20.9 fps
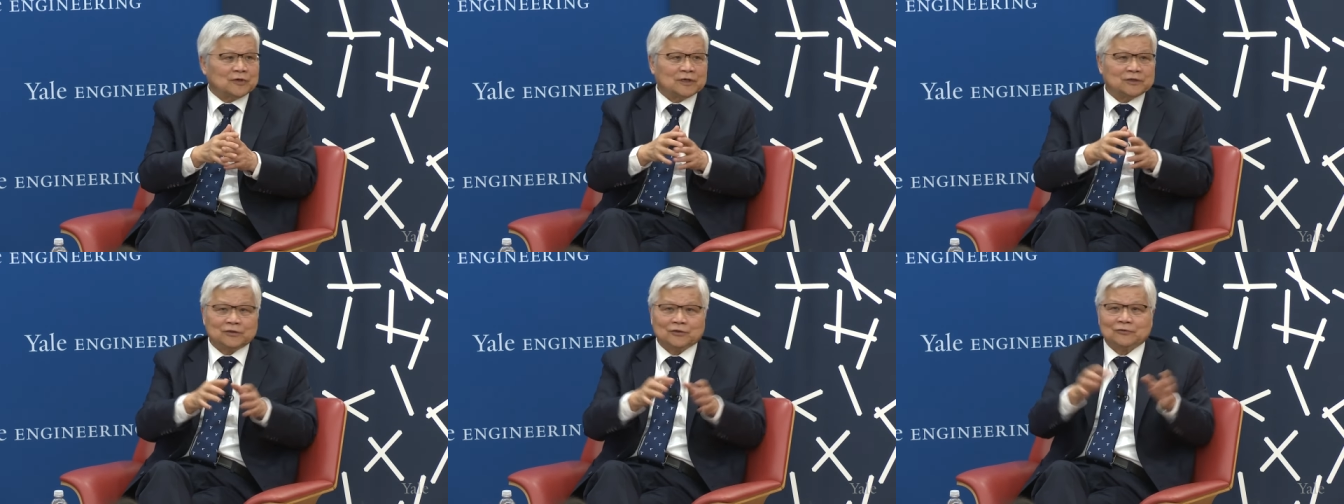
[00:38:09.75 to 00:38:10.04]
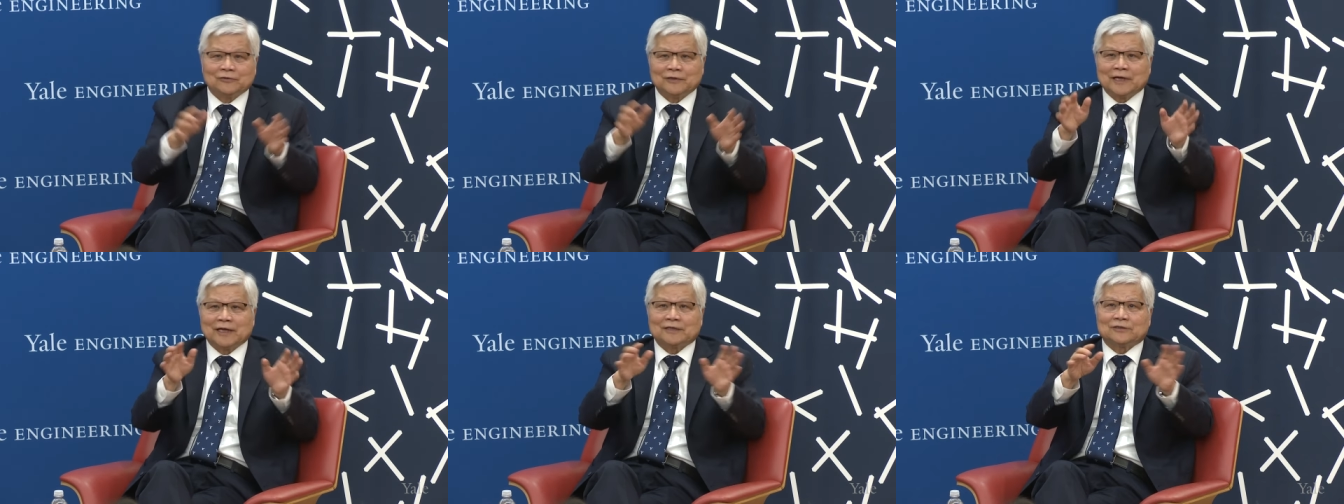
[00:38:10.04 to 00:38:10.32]
I
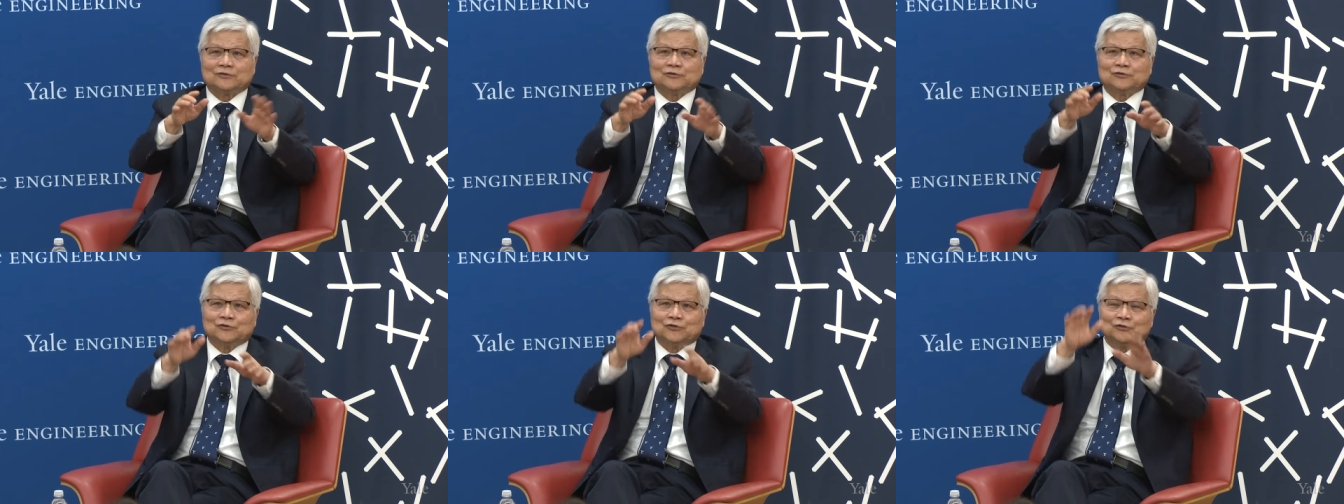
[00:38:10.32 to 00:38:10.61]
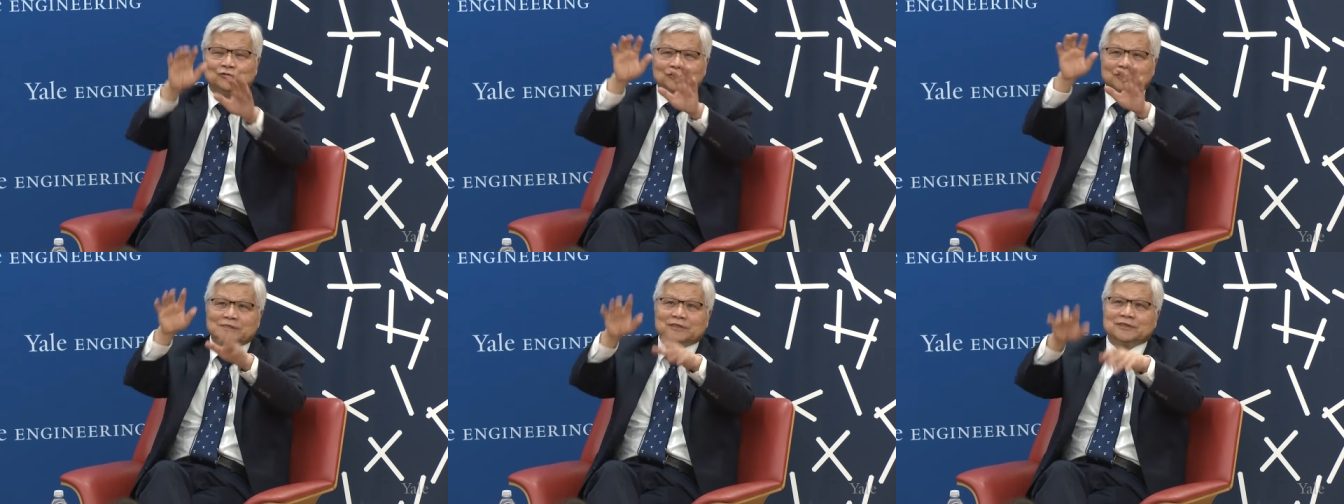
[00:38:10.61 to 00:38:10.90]
don't like to
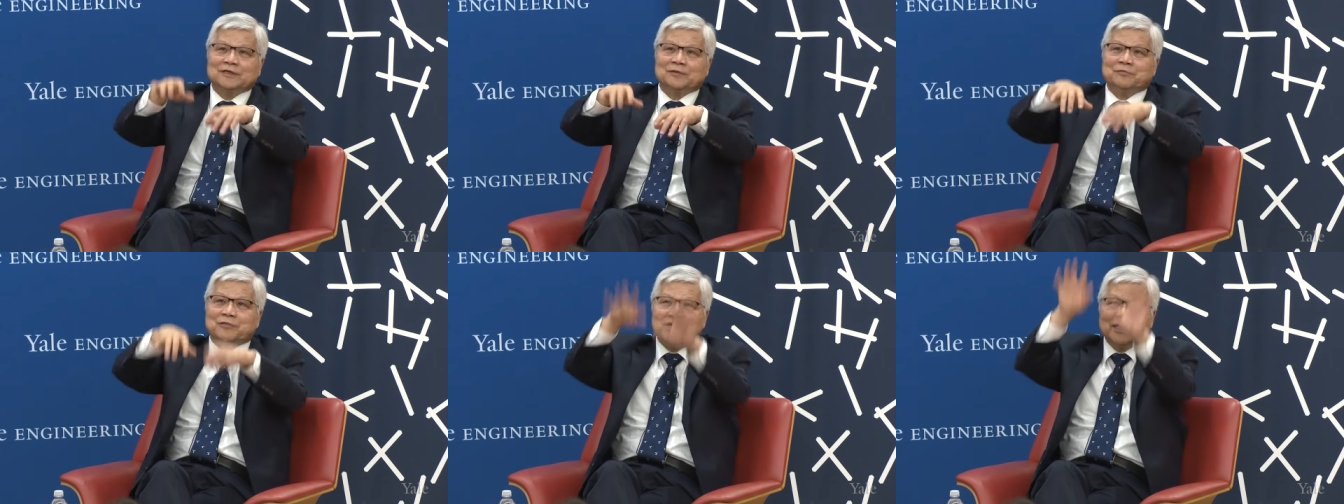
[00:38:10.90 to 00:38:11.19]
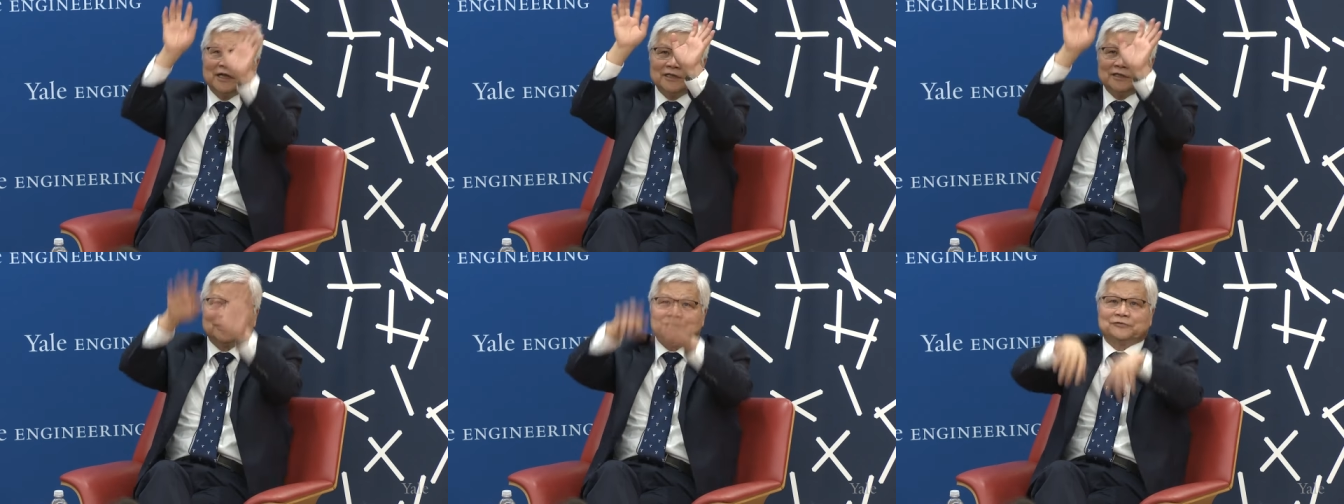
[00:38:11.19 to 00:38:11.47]
use in the
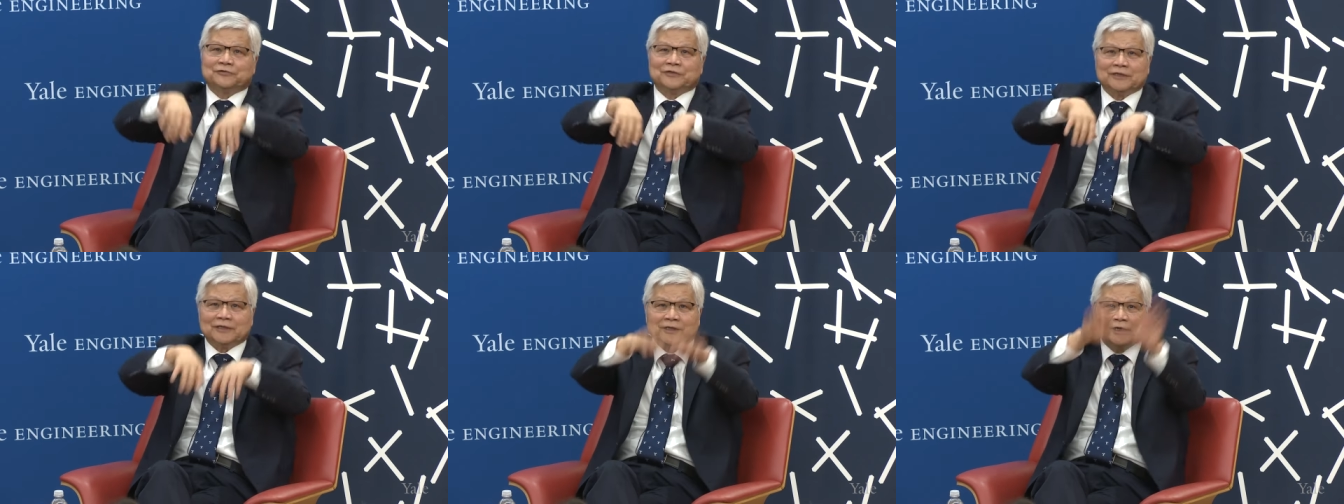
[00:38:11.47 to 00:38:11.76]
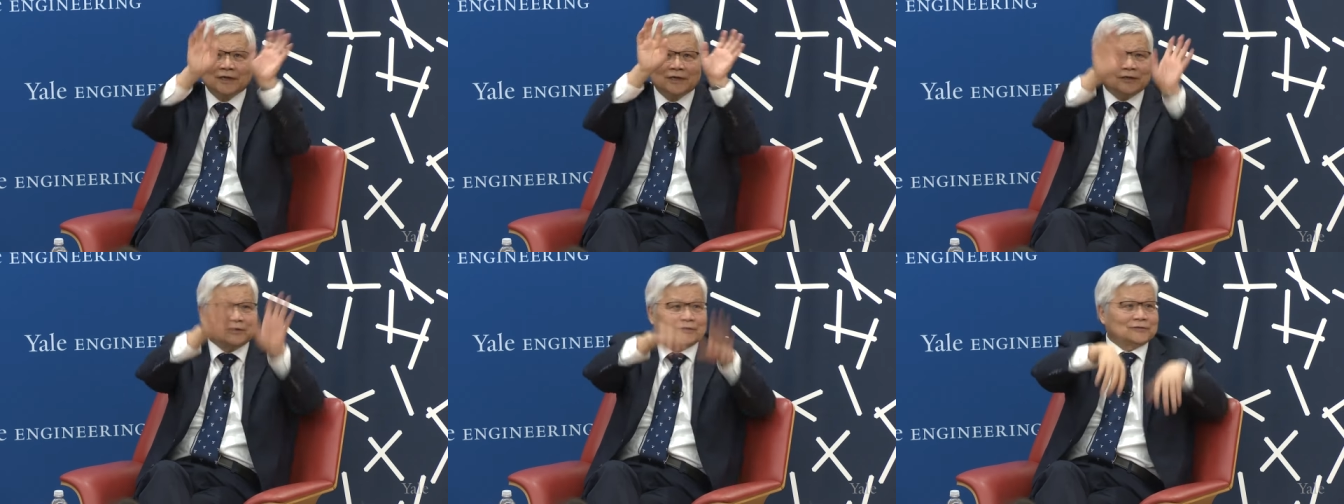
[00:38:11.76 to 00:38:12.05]
military
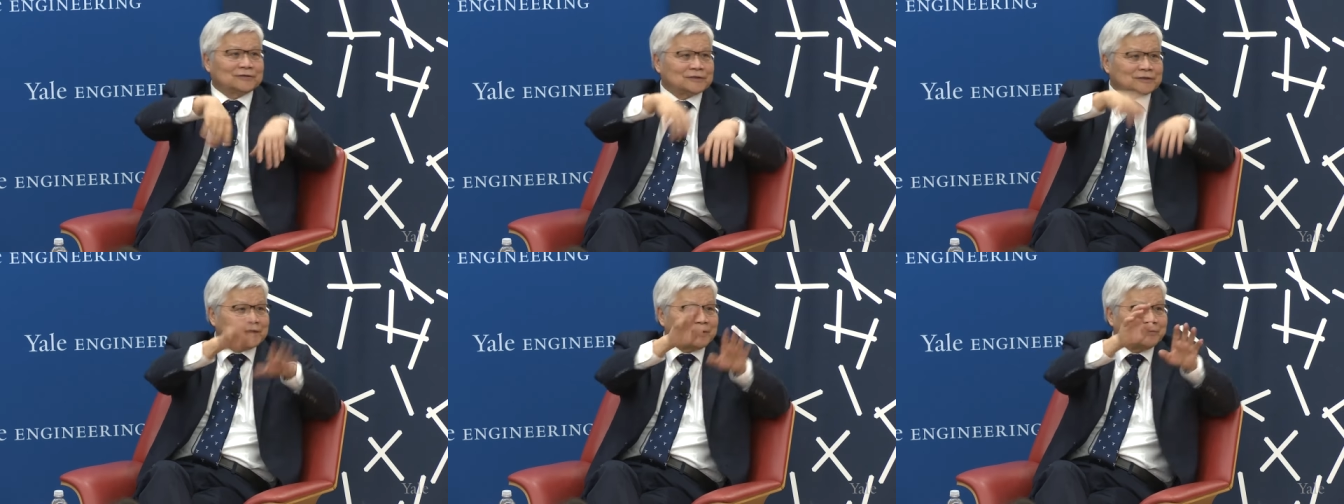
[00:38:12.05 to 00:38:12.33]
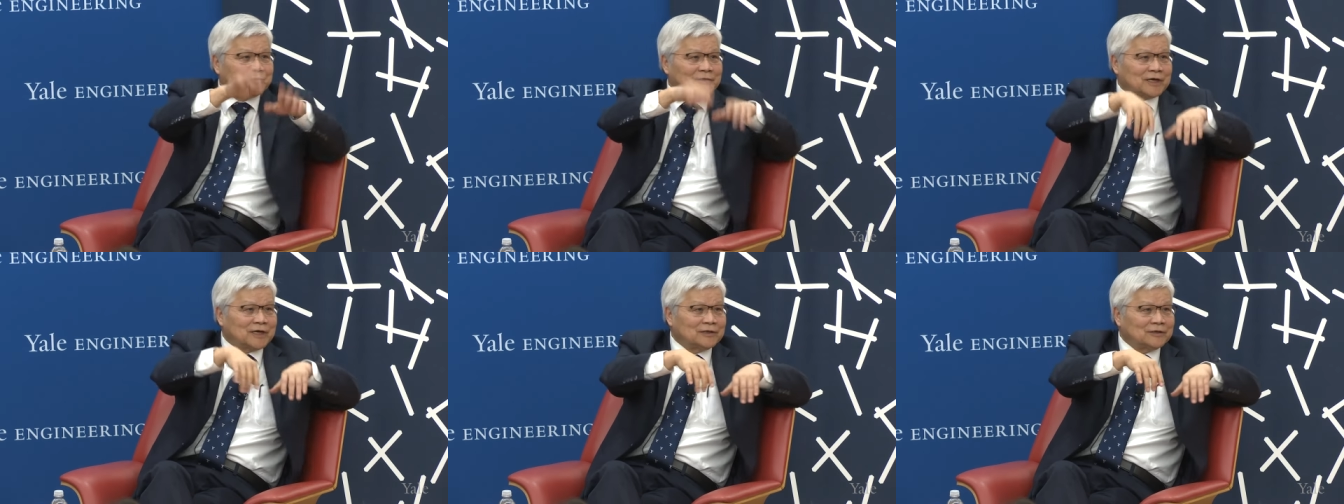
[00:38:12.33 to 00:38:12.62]
or
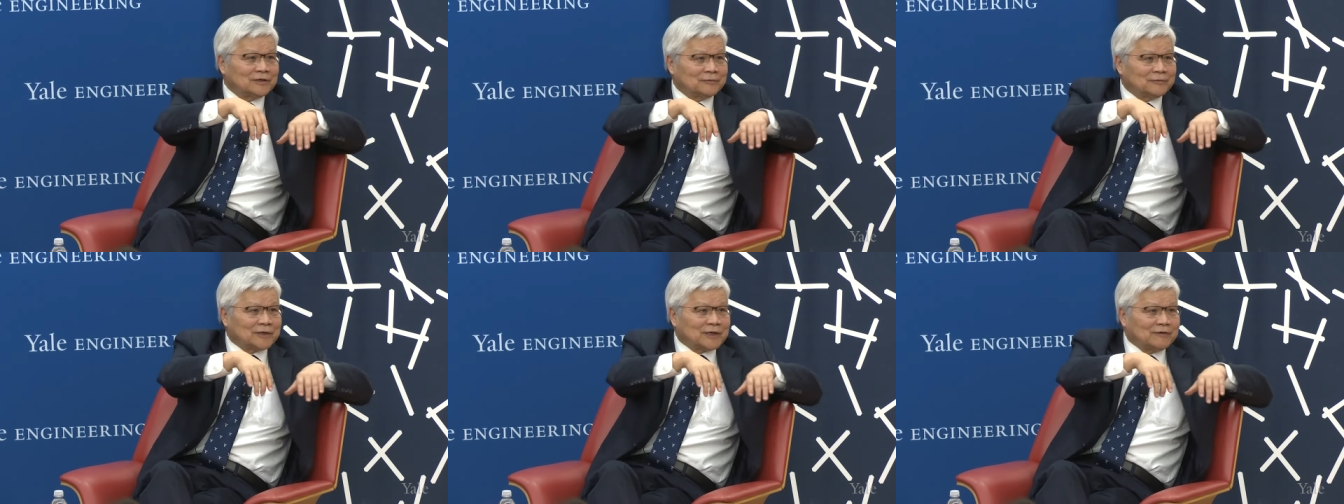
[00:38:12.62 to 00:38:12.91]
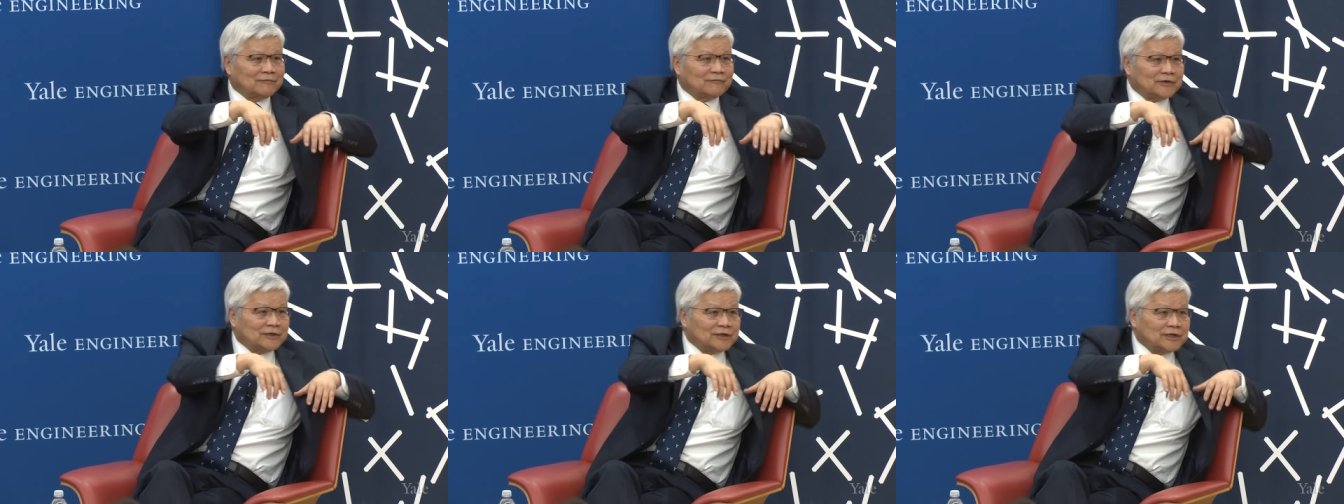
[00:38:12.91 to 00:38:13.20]
some kind of a
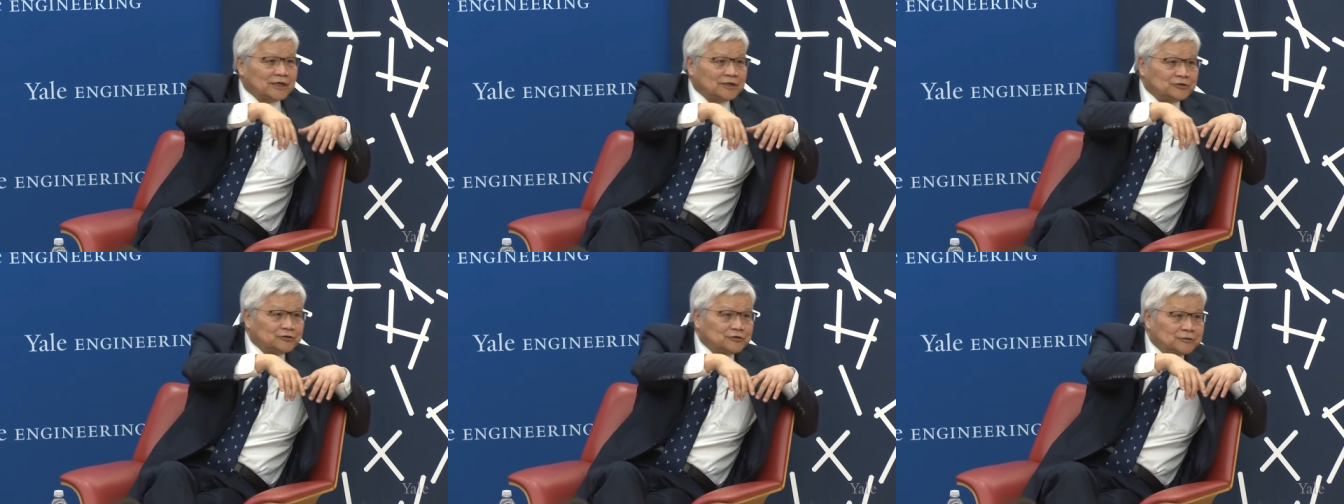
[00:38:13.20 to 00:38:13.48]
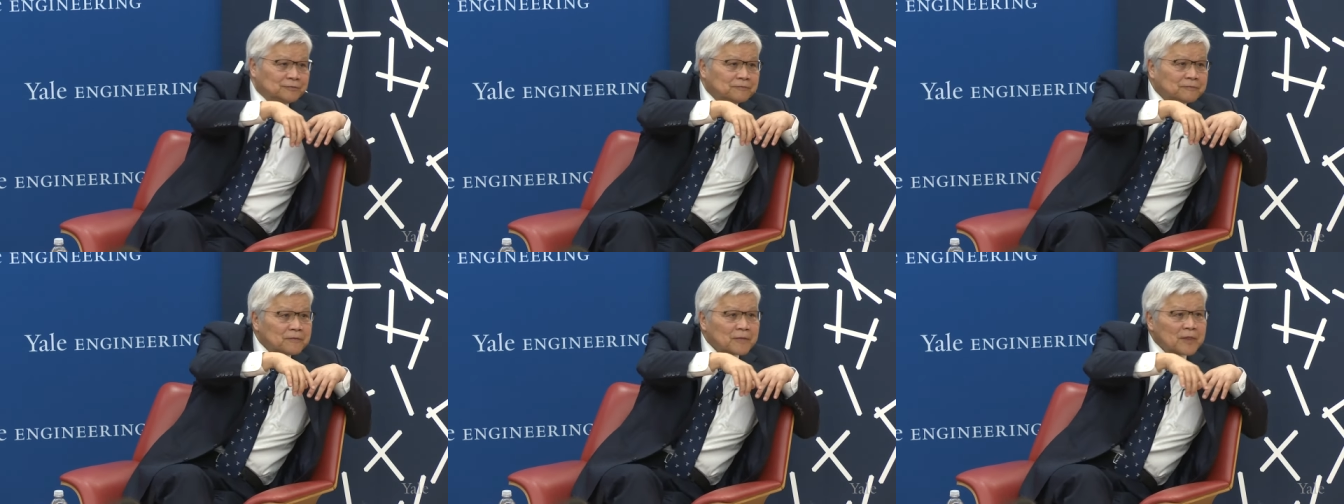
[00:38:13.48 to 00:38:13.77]

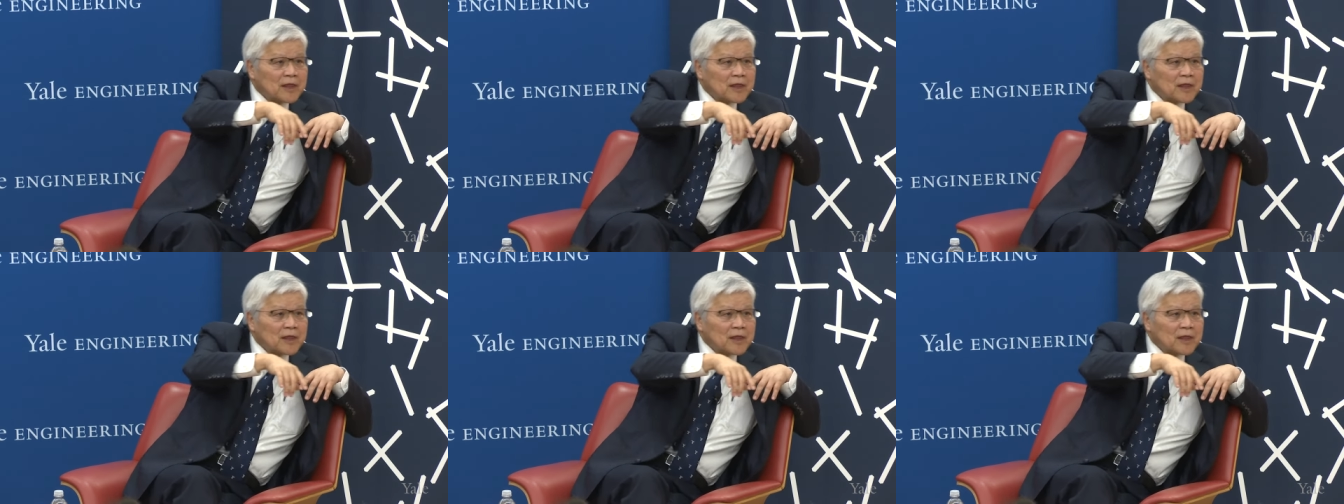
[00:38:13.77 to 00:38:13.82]
confrontation.